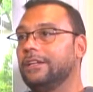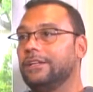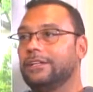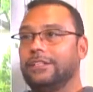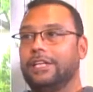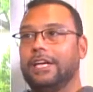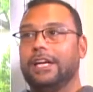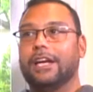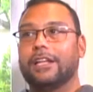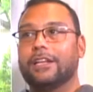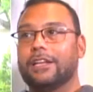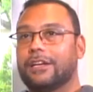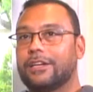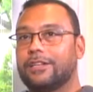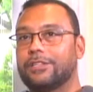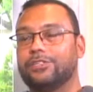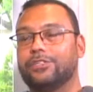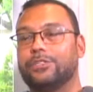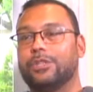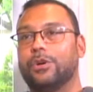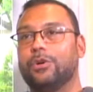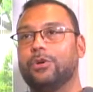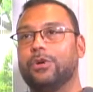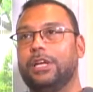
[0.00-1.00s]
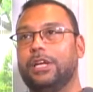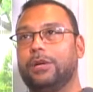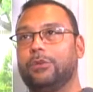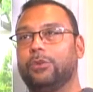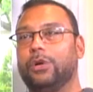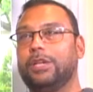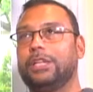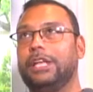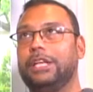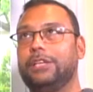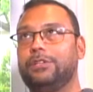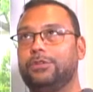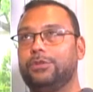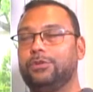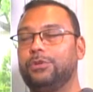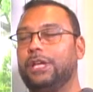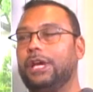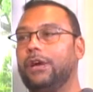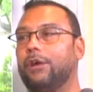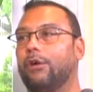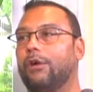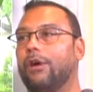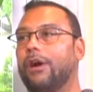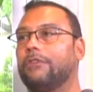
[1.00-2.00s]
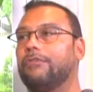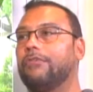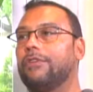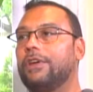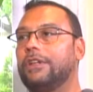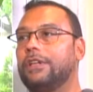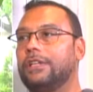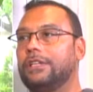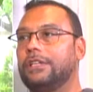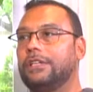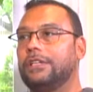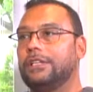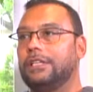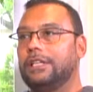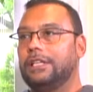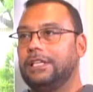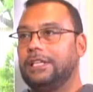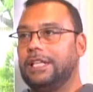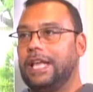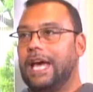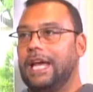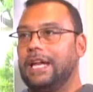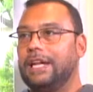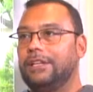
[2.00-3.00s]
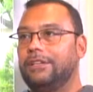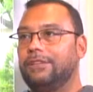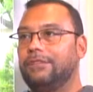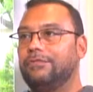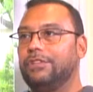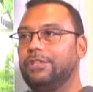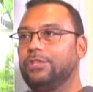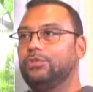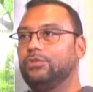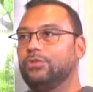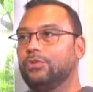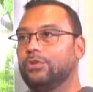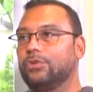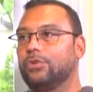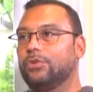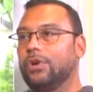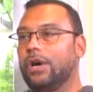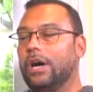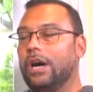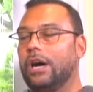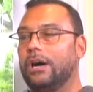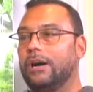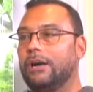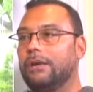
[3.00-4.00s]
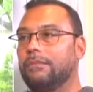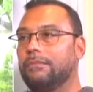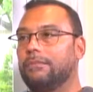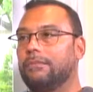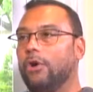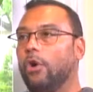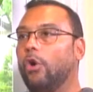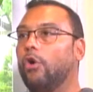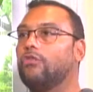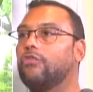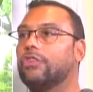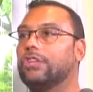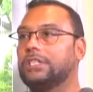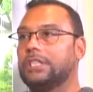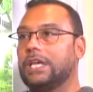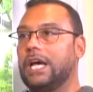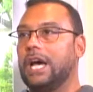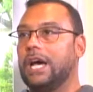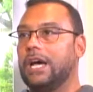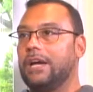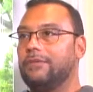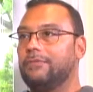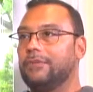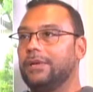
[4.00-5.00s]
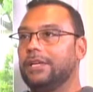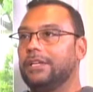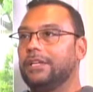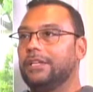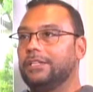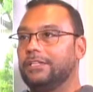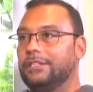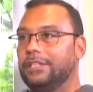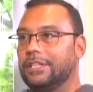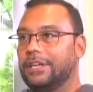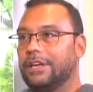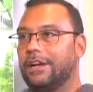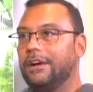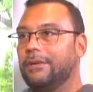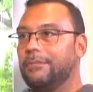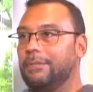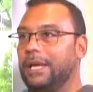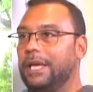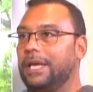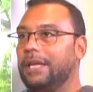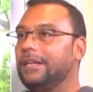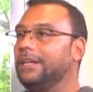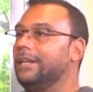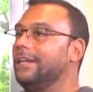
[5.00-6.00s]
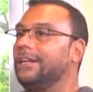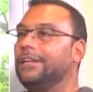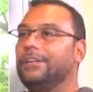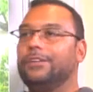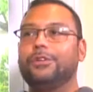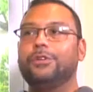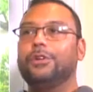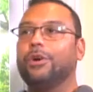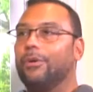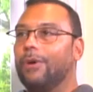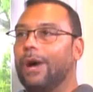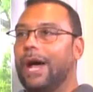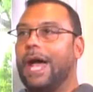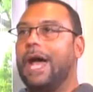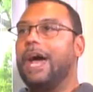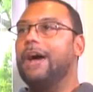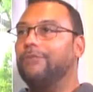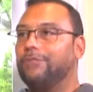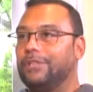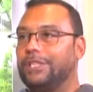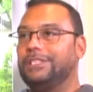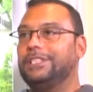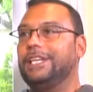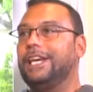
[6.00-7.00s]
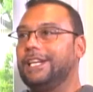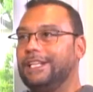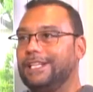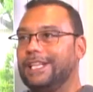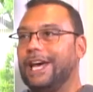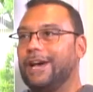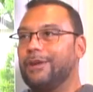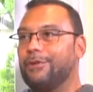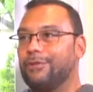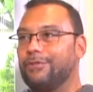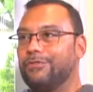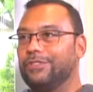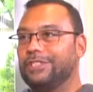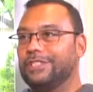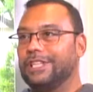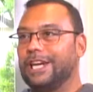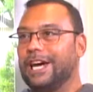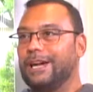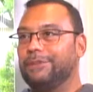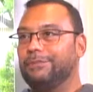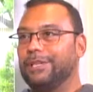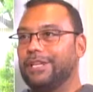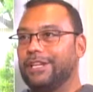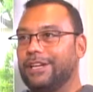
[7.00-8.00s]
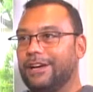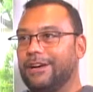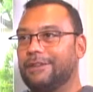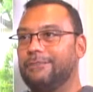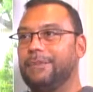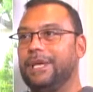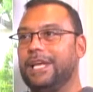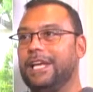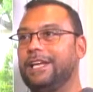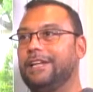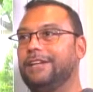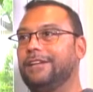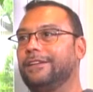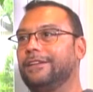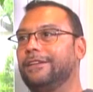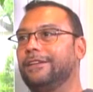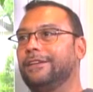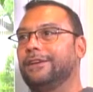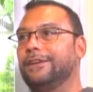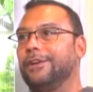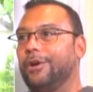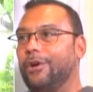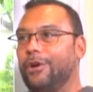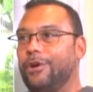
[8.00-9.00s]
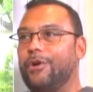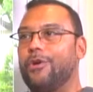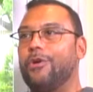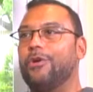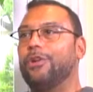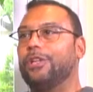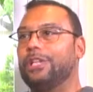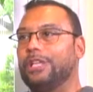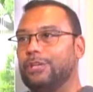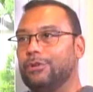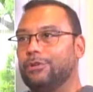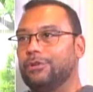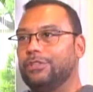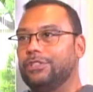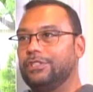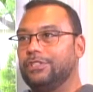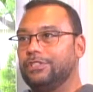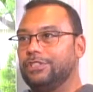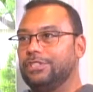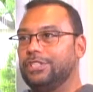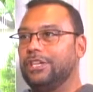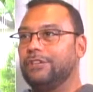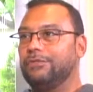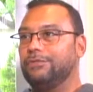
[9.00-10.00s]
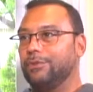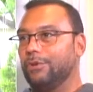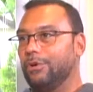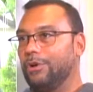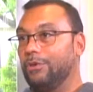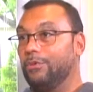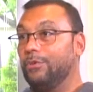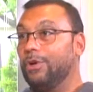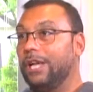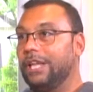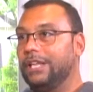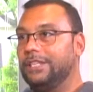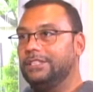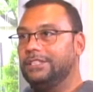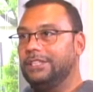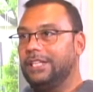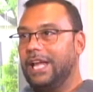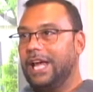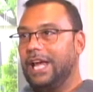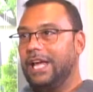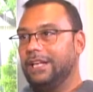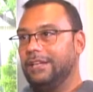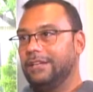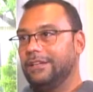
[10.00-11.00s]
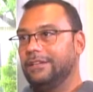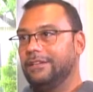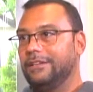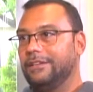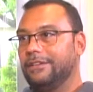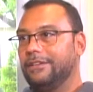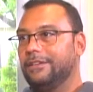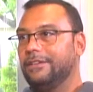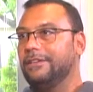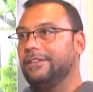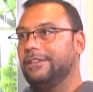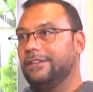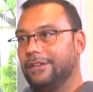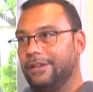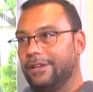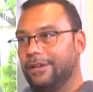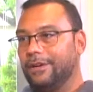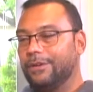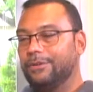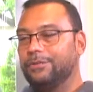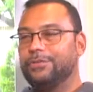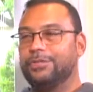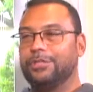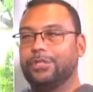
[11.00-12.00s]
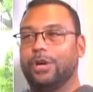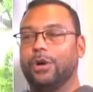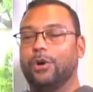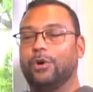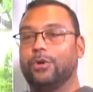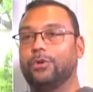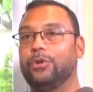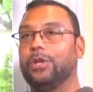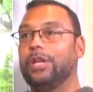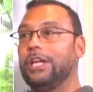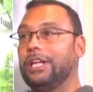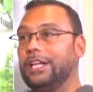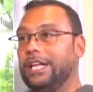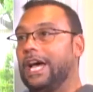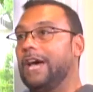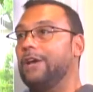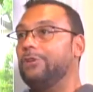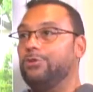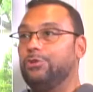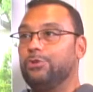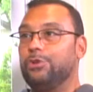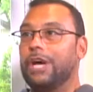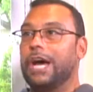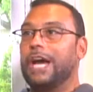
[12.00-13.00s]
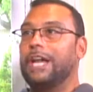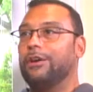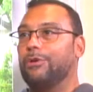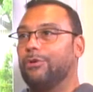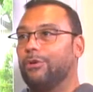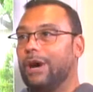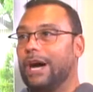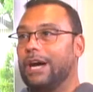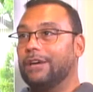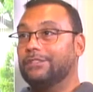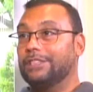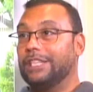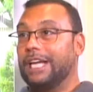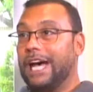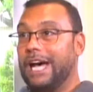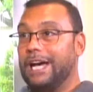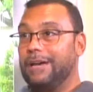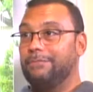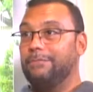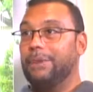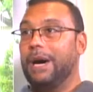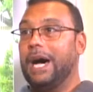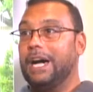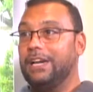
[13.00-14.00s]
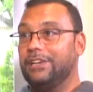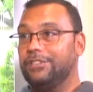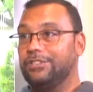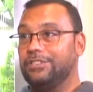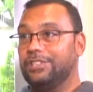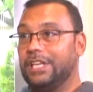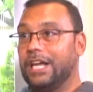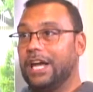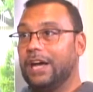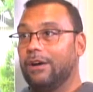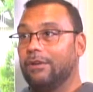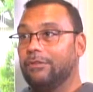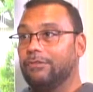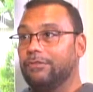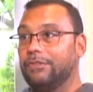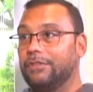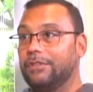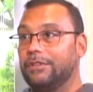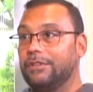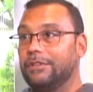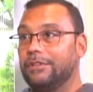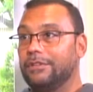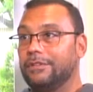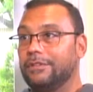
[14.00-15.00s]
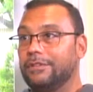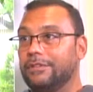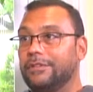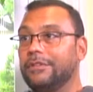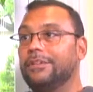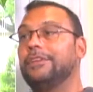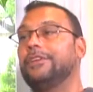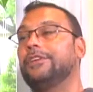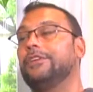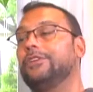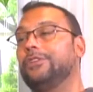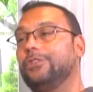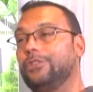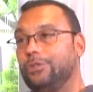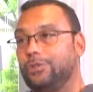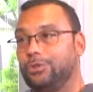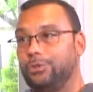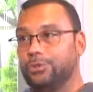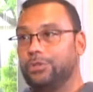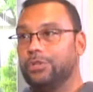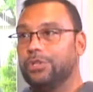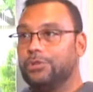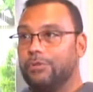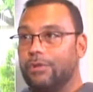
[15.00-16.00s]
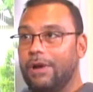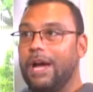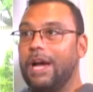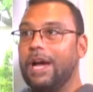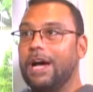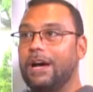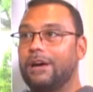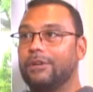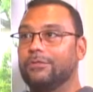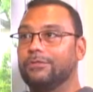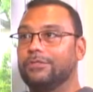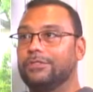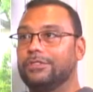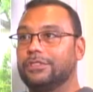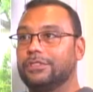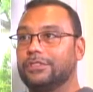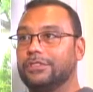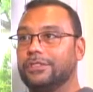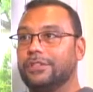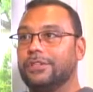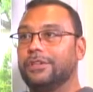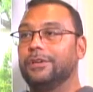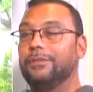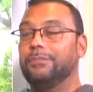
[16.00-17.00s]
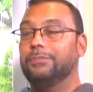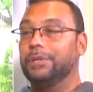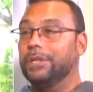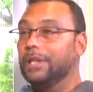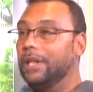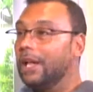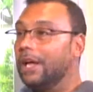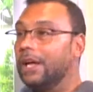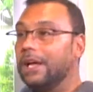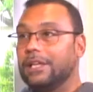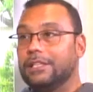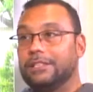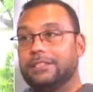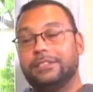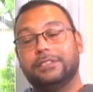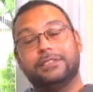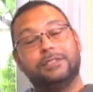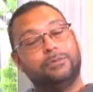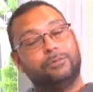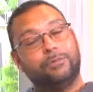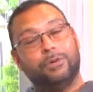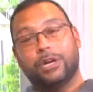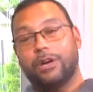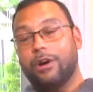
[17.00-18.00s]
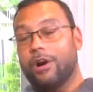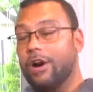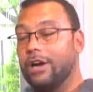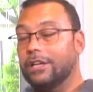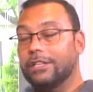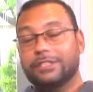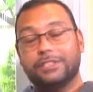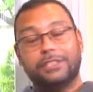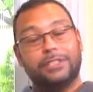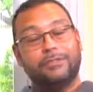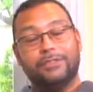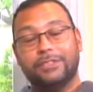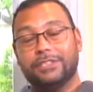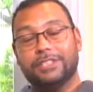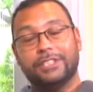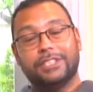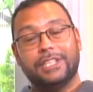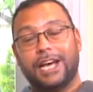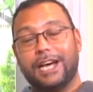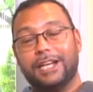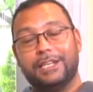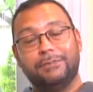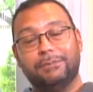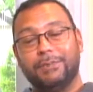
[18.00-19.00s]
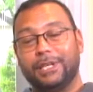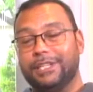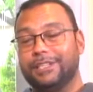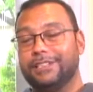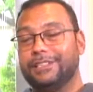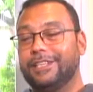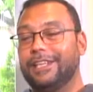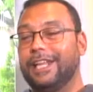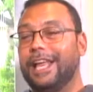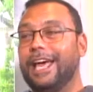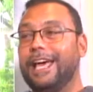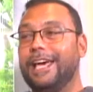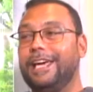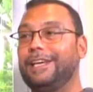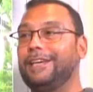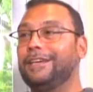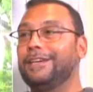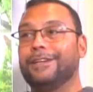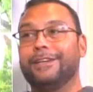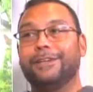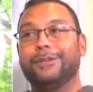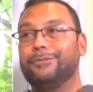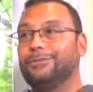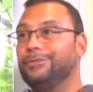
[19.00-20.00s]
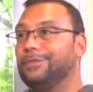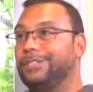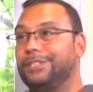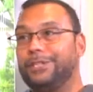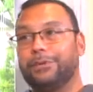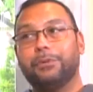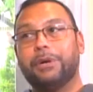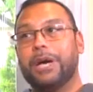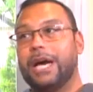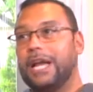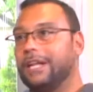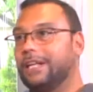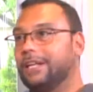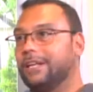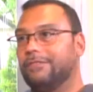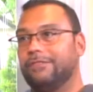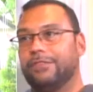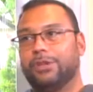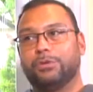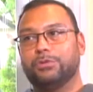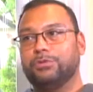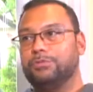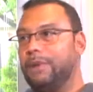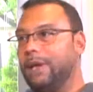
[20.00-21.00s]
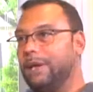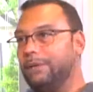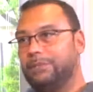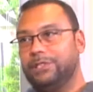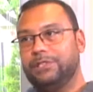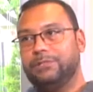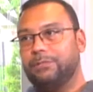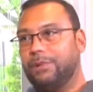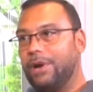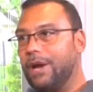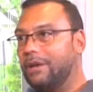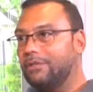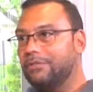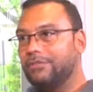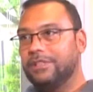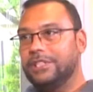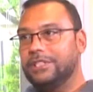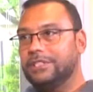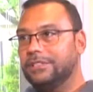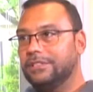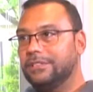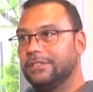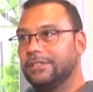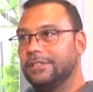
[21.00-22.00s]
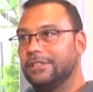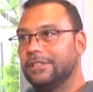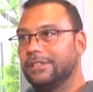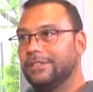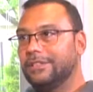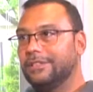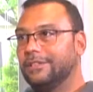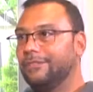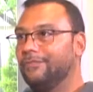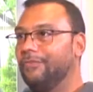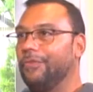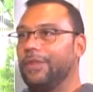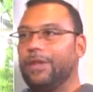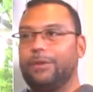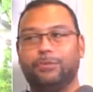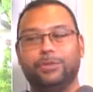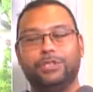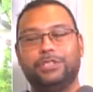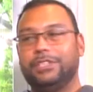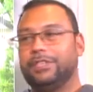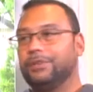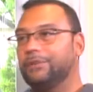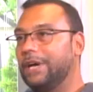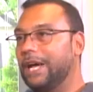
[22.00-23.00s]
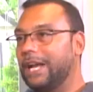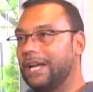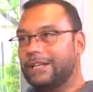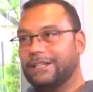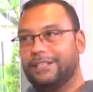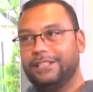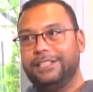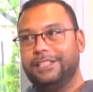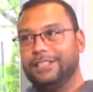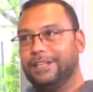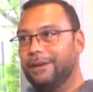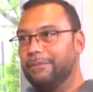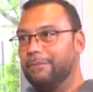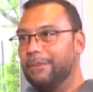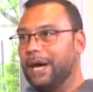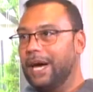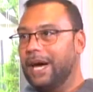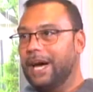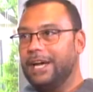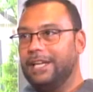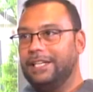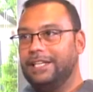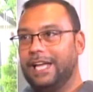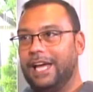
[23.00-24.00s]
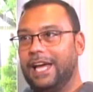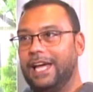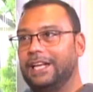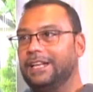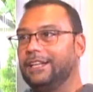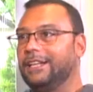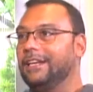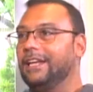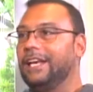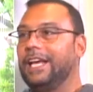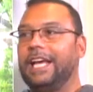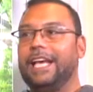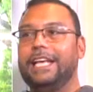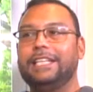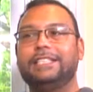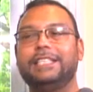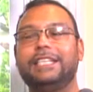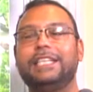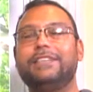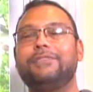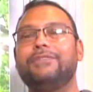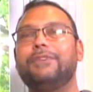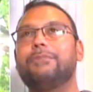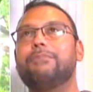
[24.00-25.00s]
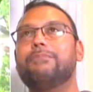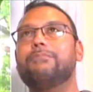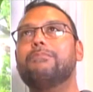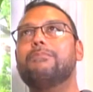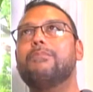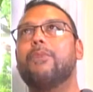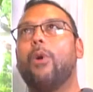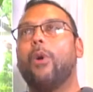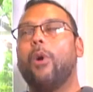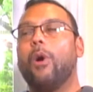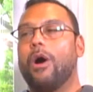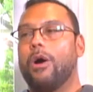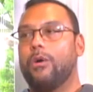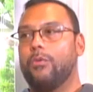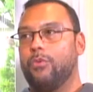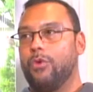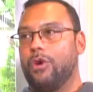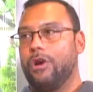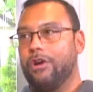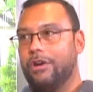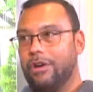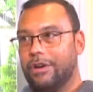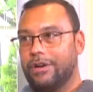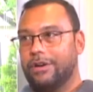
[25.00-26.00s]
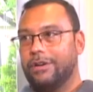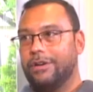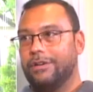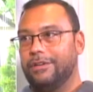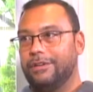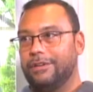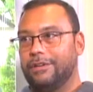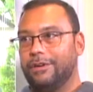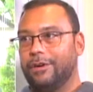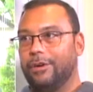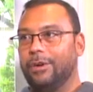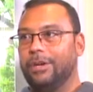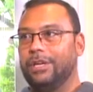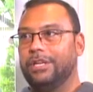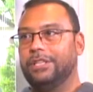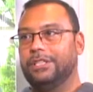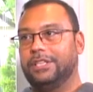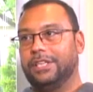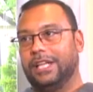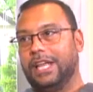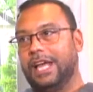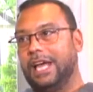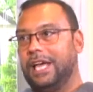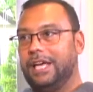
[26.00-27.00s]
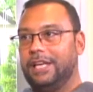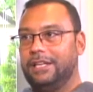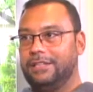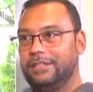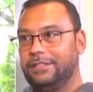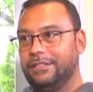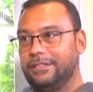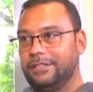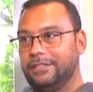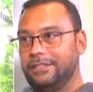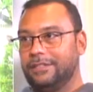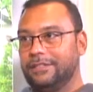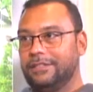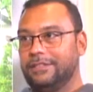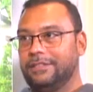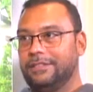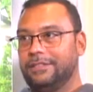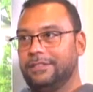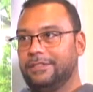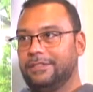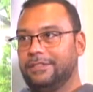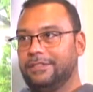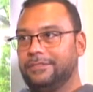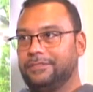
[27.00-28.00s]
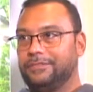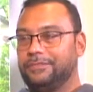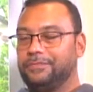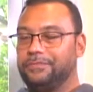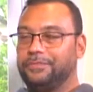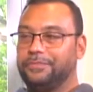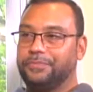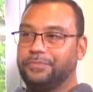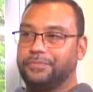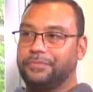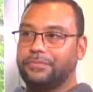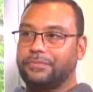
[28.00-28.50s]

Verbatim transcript: The other custodian, what they do, they offer that individual overtime to come in. You don't have to take that overtime to come in early on your shift on a Wednesday. Right. You know, so now you got to go outside by yourself, do the grounds, plus, regardless if it's a 90-minute delay, we still got to give those babies breakfast. Right. And we still got to clean up behind that. It's even more work on a delay. This is